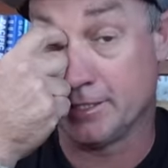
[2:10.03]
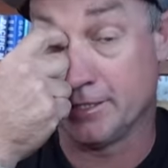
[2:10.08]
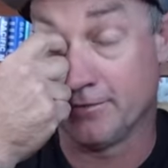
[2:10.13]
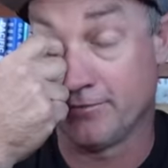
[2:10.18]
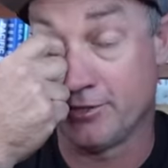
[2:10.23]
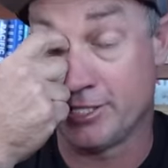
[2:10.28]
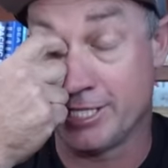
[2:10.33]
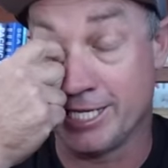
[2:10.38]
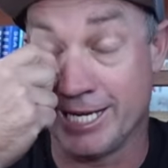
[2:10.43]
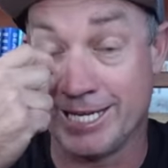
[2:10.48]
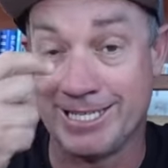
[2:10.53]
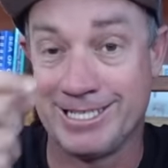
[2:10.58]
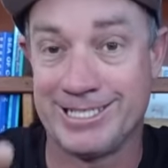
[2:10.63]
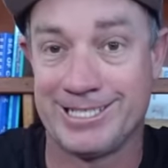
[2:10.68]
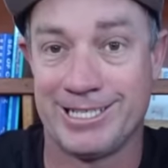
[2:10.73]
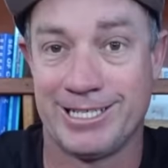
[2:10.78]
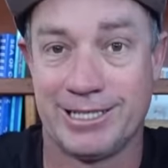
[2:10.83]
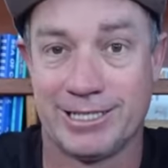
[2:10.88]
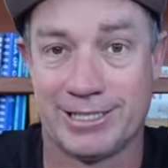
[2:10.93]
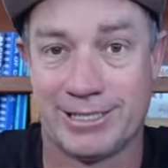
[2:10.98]
of
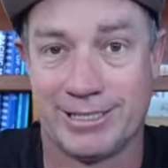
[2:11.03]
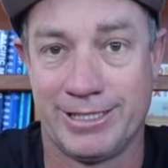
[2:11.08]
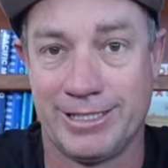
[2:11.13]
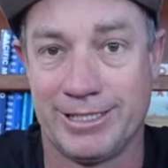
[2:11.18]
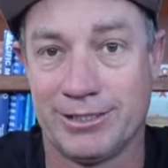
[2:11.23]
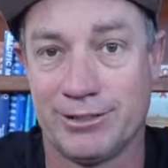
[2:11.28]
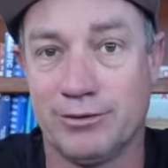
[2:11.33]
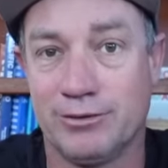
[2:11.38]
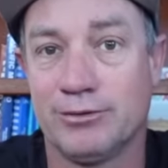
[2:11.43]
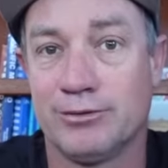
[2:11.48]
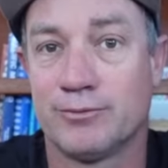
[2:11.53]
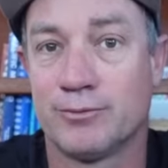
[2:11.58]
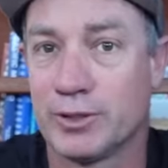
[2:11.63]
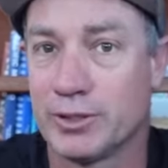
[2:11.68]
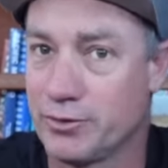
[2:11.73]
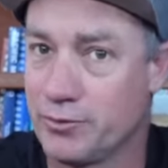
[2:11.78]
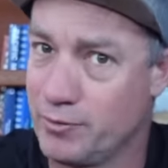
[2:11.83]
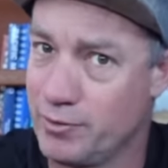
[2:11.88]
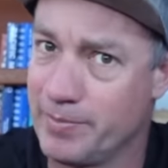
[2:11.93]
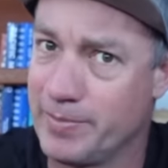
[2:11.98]
changing the seal,
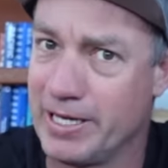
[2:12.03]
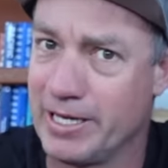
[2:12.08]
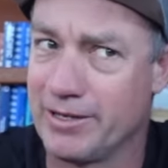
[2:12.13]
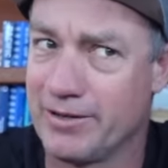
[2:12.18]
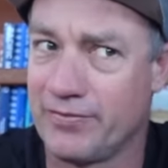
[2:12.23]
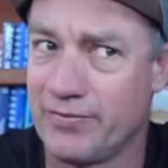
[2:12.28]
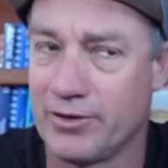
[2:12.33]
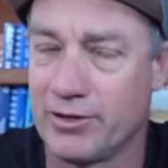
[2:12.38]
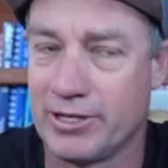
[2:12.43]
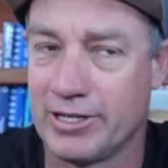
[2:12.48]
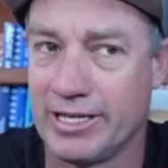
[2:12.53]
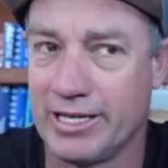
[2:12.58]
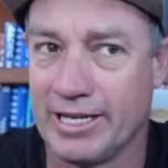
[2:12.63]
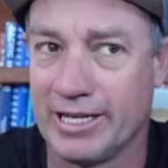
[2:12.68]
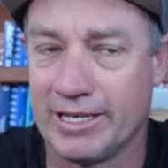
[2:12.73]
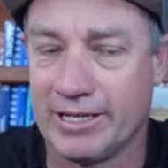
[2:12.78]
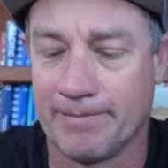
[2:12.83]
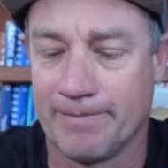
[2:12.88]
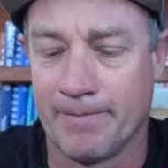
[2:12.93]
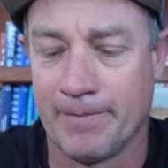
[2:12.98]
which we're about to find
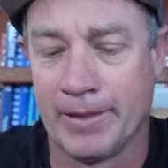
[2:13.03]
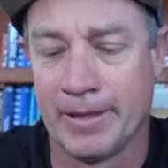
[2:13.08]
out,